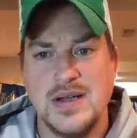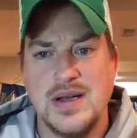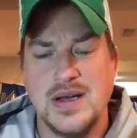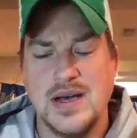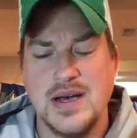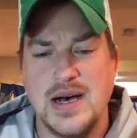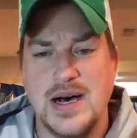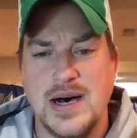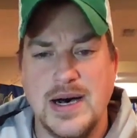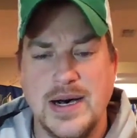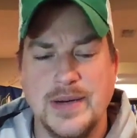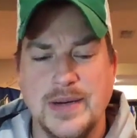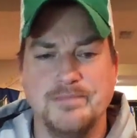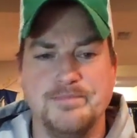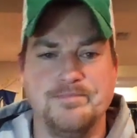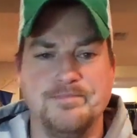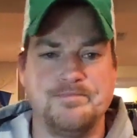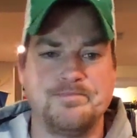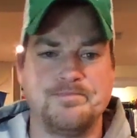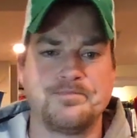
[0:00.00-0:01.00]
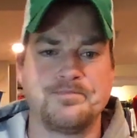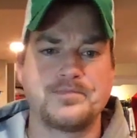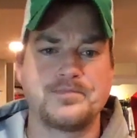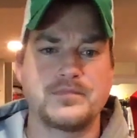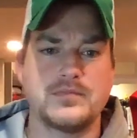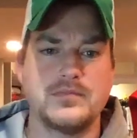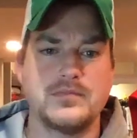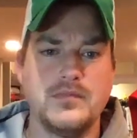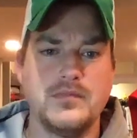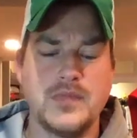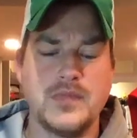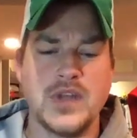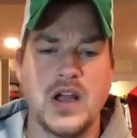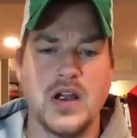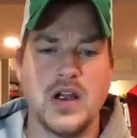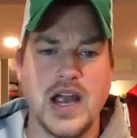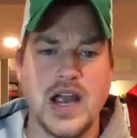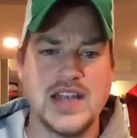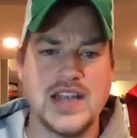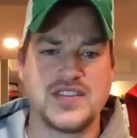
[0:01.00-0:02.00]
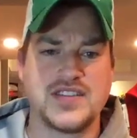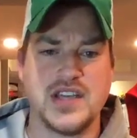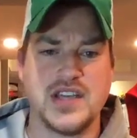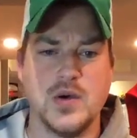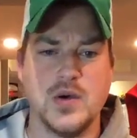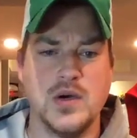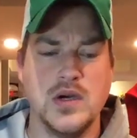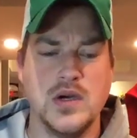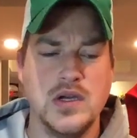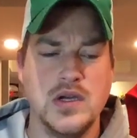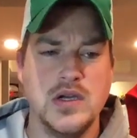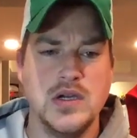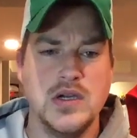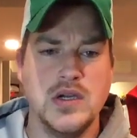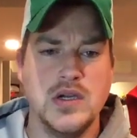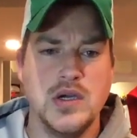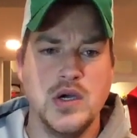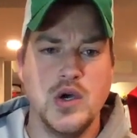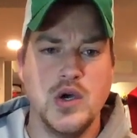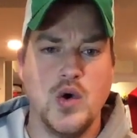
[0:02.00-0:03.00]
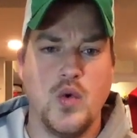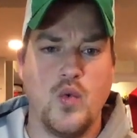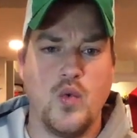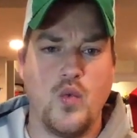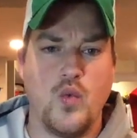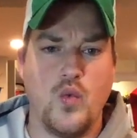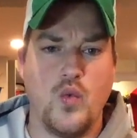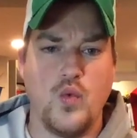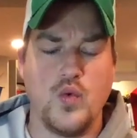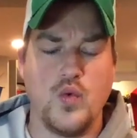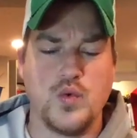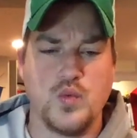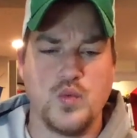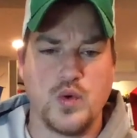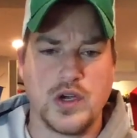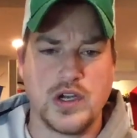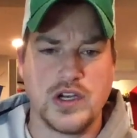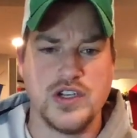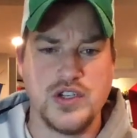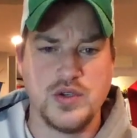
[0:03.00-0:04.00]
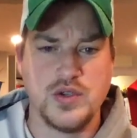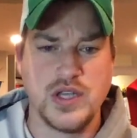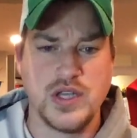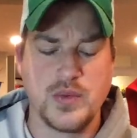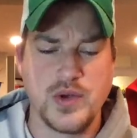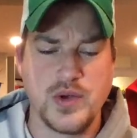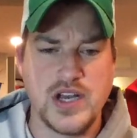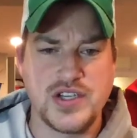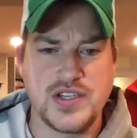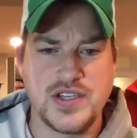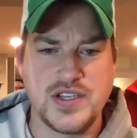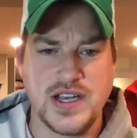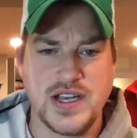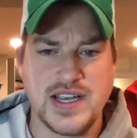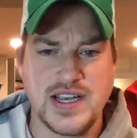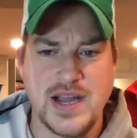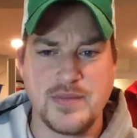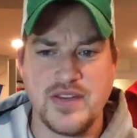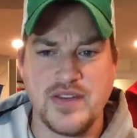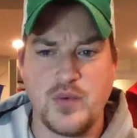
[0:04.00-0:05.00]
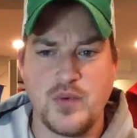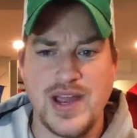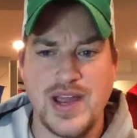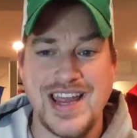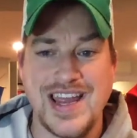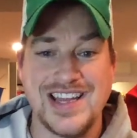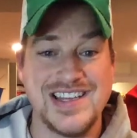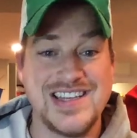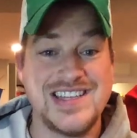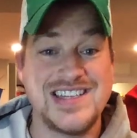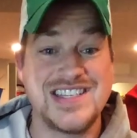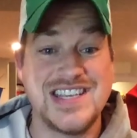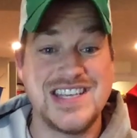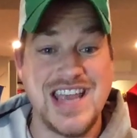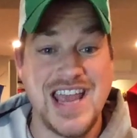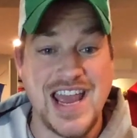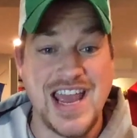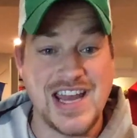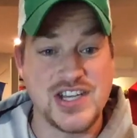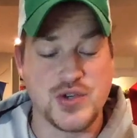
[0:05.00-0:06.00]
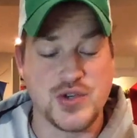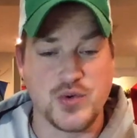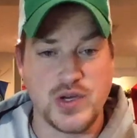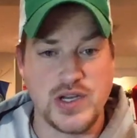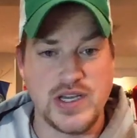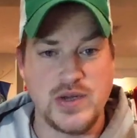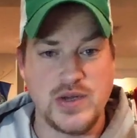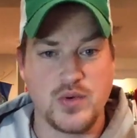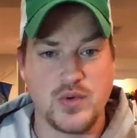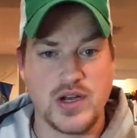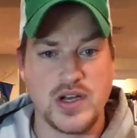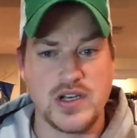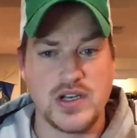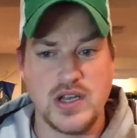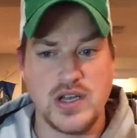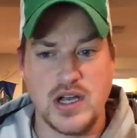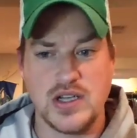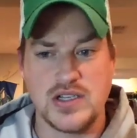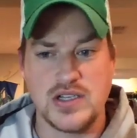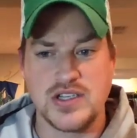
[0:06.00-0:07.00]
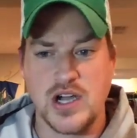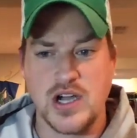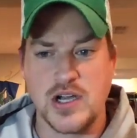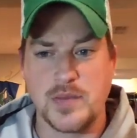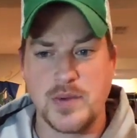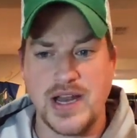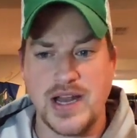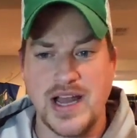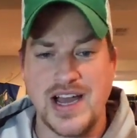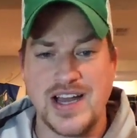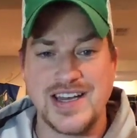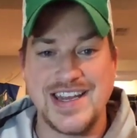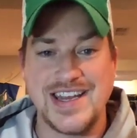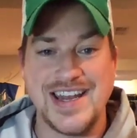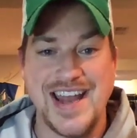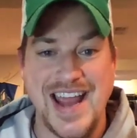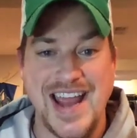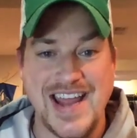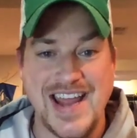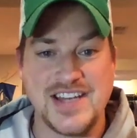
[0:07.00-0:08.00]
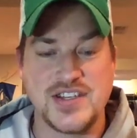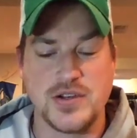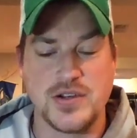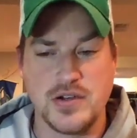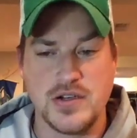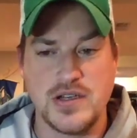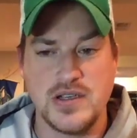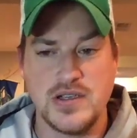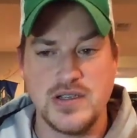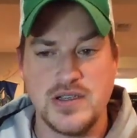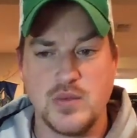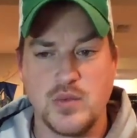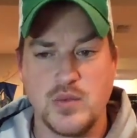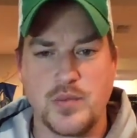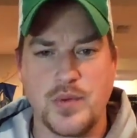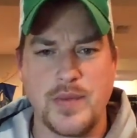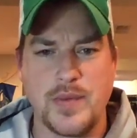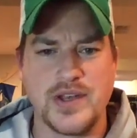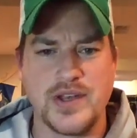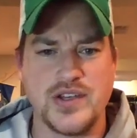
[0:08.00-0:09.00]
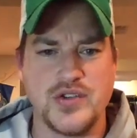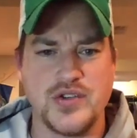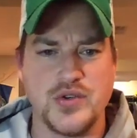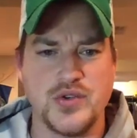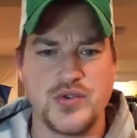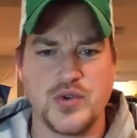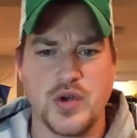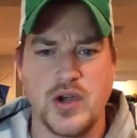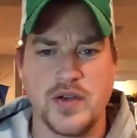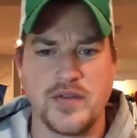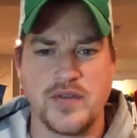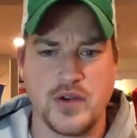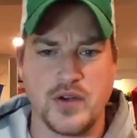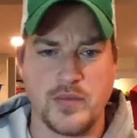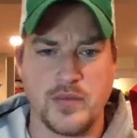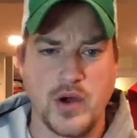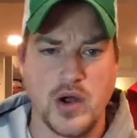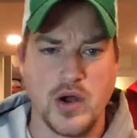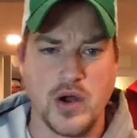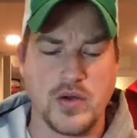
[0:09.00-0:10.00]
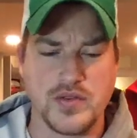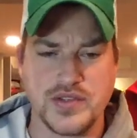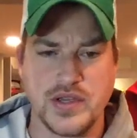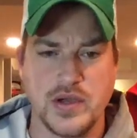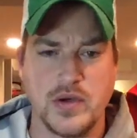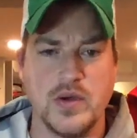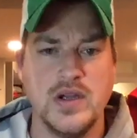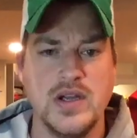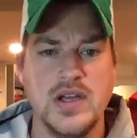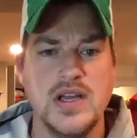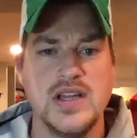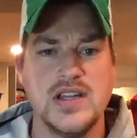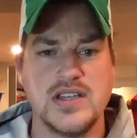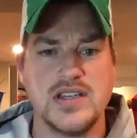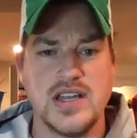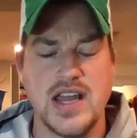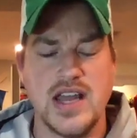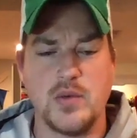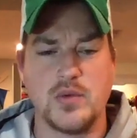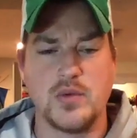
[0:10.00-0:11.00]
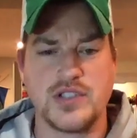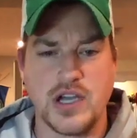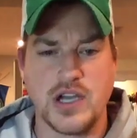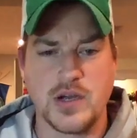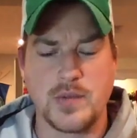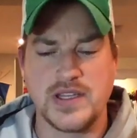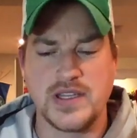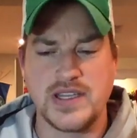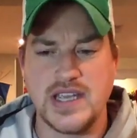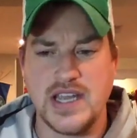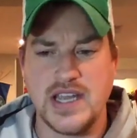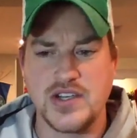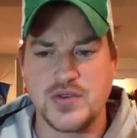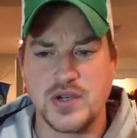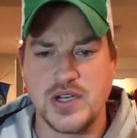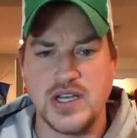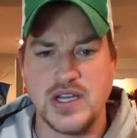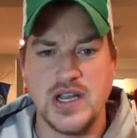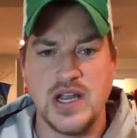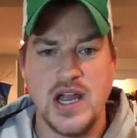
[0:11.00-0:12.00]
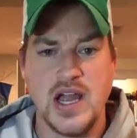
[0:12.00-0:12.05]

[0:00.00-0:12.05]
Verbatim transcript: Um, all right, so we're going to do liquidation dot com giveaway, at least the entry. We're going to talk about how to get entered. We're probably going to do a drawing for tomorrow. So tonight we'll talk about the entry.